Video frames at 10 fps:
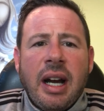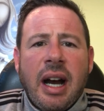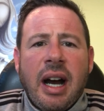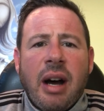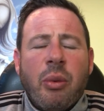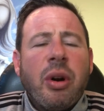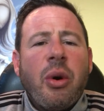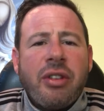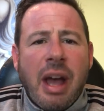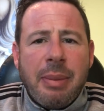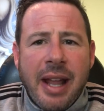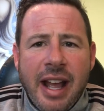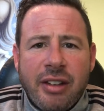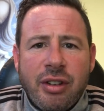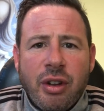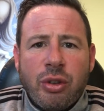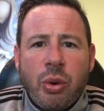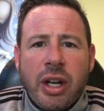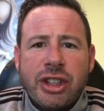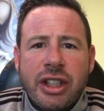We're always happy to answer those
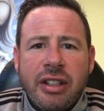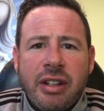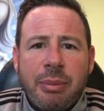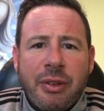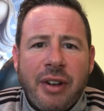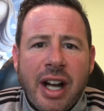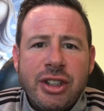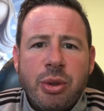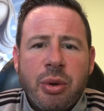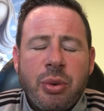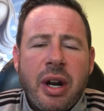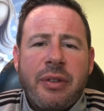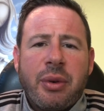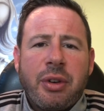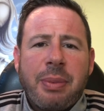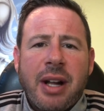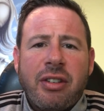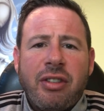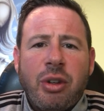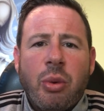questions and provide you with whatever
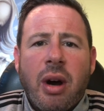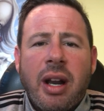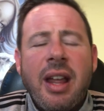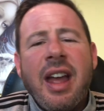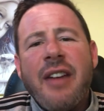responses you want.